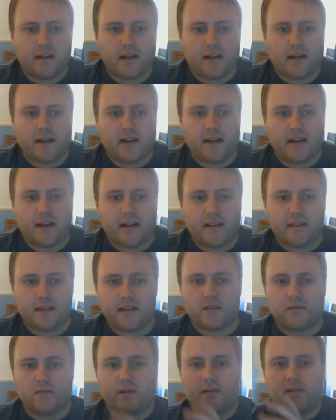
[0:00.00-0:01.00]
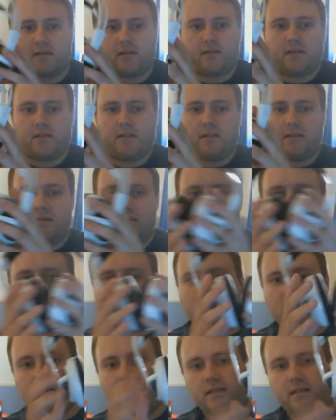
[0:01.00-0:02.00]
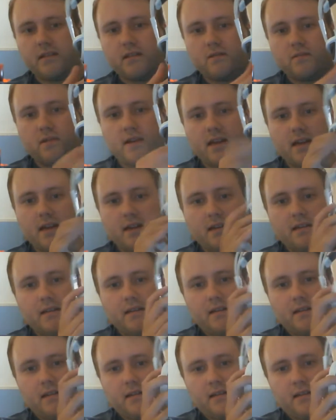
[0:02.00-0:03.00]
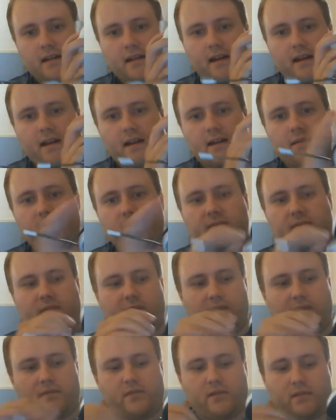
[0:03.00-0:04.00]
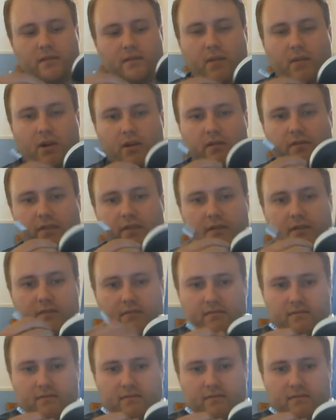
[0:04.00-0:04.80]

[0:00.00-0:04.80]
Uh, these ones, this way. Um, obviously the microphone